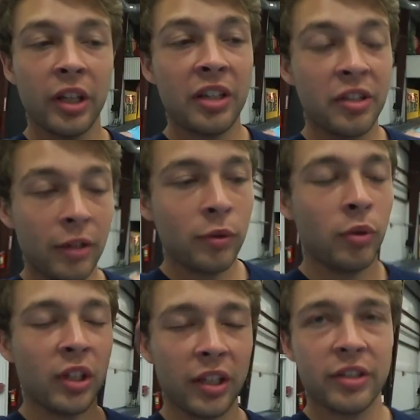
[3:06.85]
Instead of doing
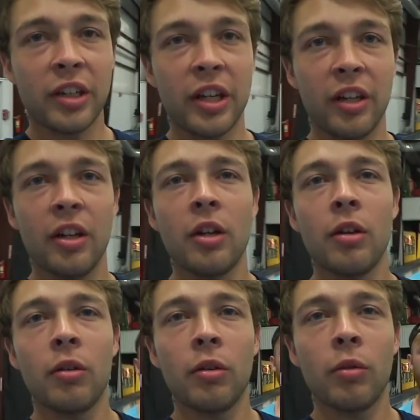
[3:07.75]
legs tonight,
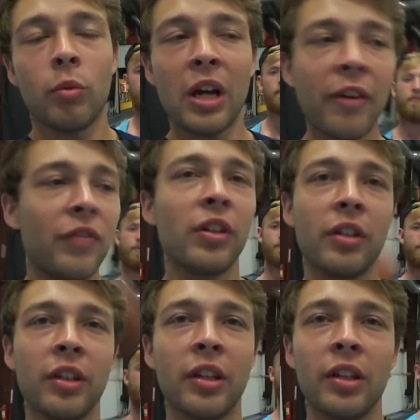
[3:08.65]
we're not
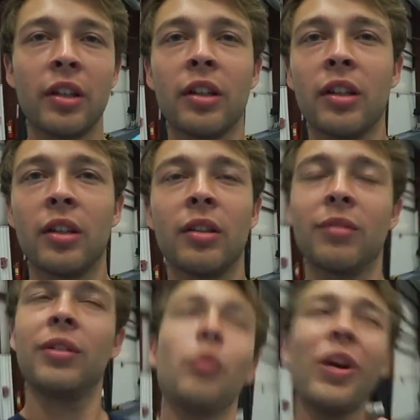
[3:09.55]
feeling
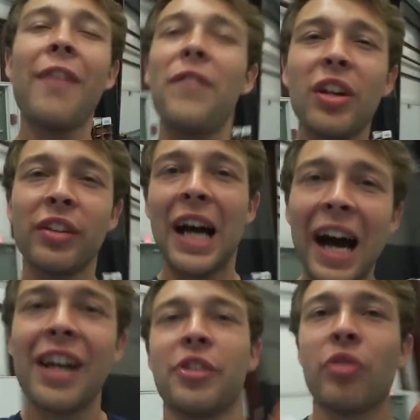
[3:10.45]
we're not feeling the
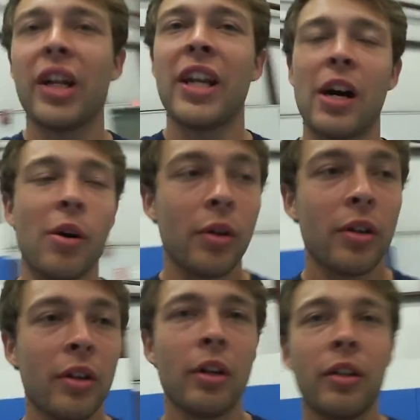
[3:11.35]
hottest right now. I feel
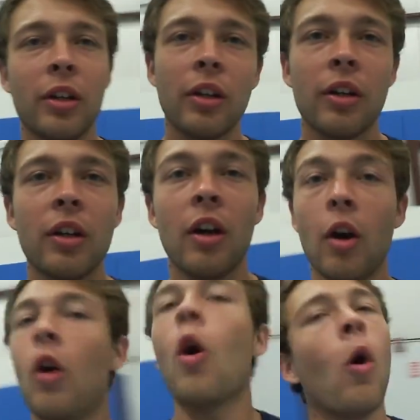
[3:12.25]
great. He just doesn't want to
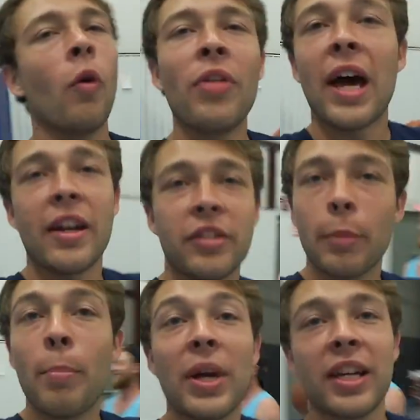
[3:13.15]
do it. Oh, that is the
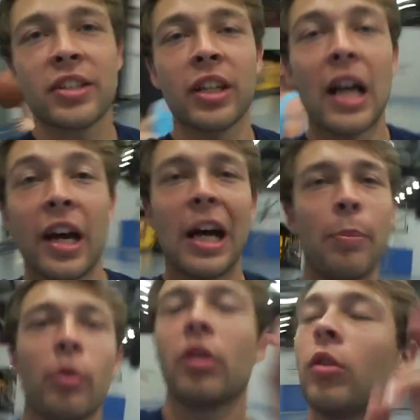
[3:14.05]
biggest lie. I
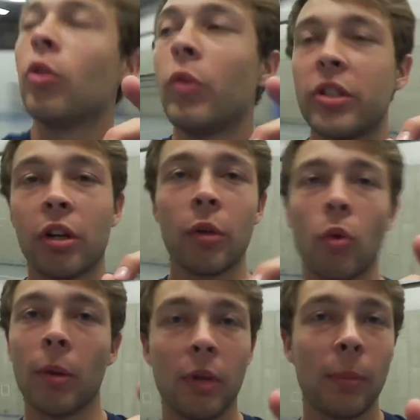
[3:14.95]
put, oh, we started
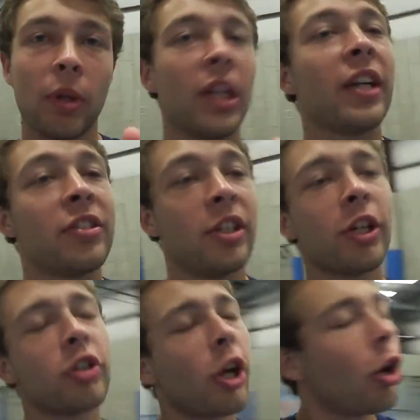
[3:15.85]
warming up on legs, and
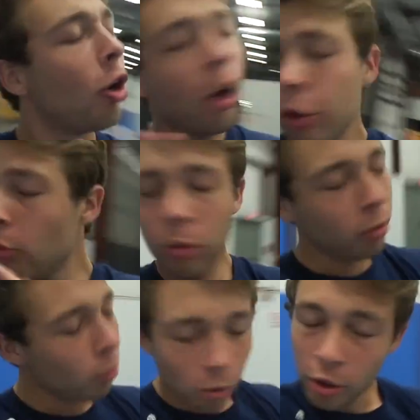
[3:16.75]
Nick's like, oh, I don't
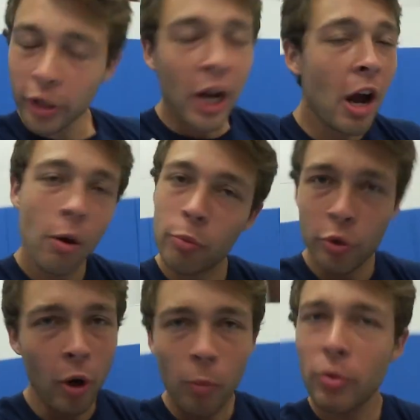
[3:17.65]
want to work out.
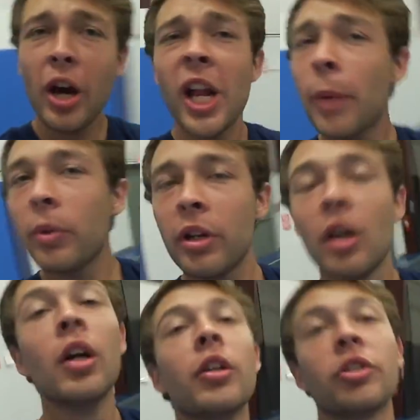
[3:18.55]
Nope, not happening.
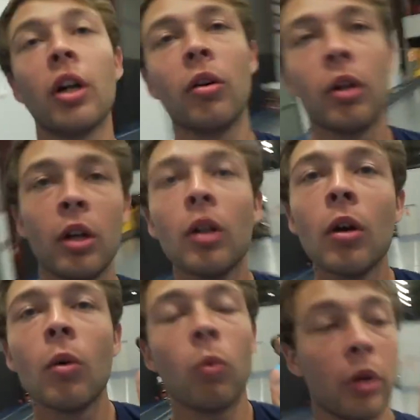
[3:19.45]
So,
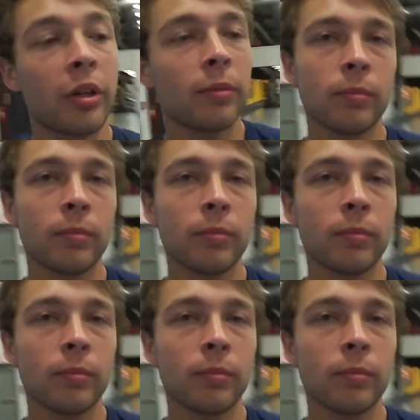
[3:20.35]
we're.